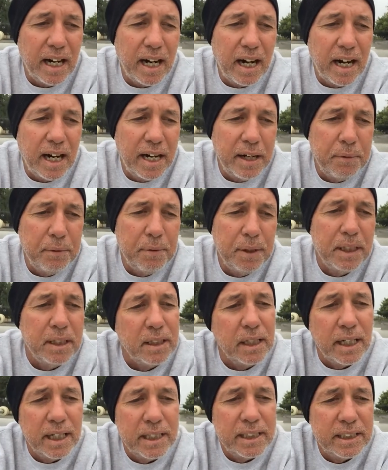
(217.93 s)
I
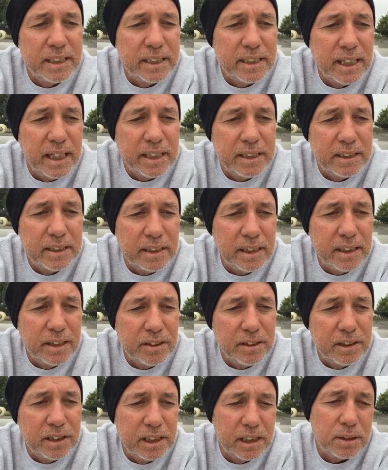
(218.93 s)
realized that
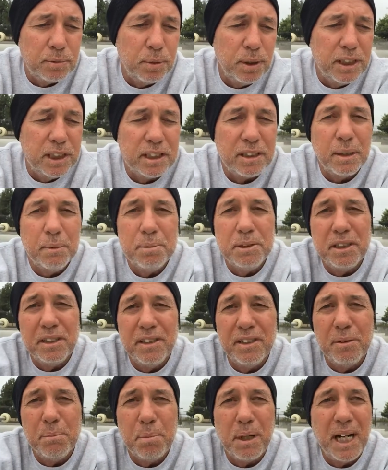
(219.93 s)
there's this one scripture
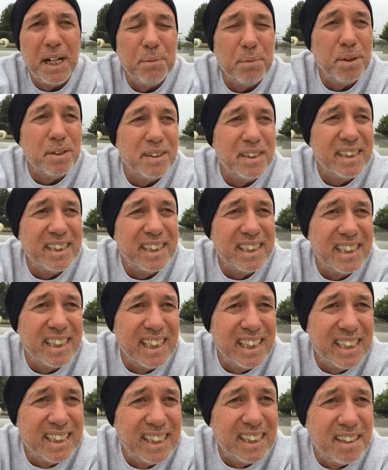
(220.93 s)
in the Bible, and it
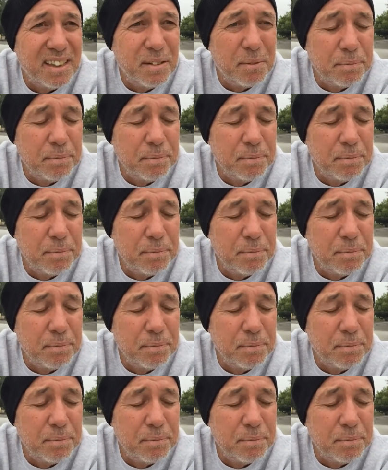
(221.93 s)
says,